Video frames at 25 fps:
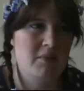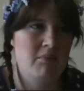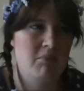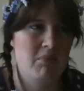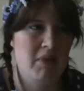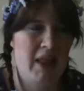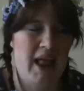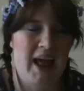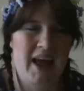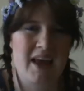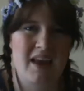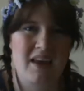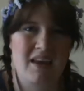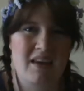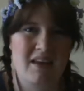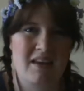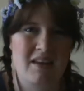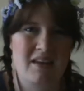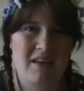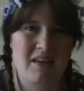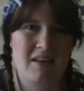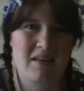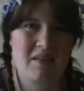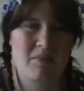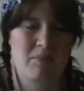Black.
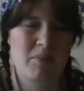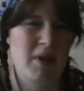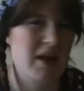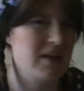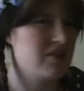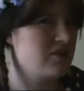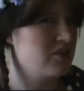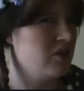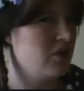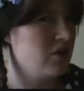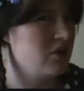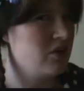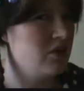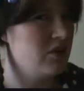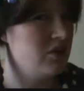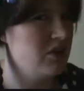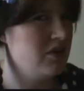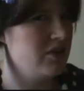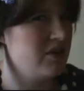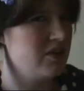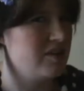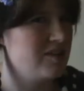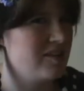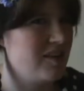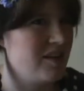Black's not a colour
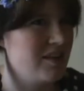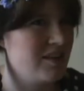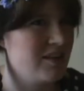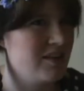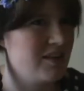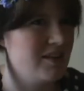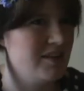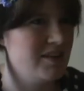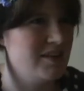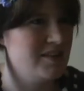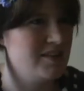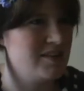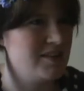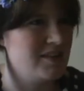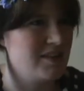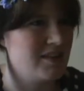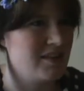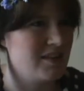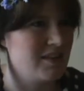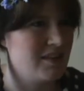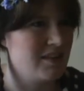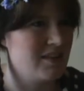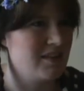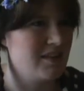though, technically, is it?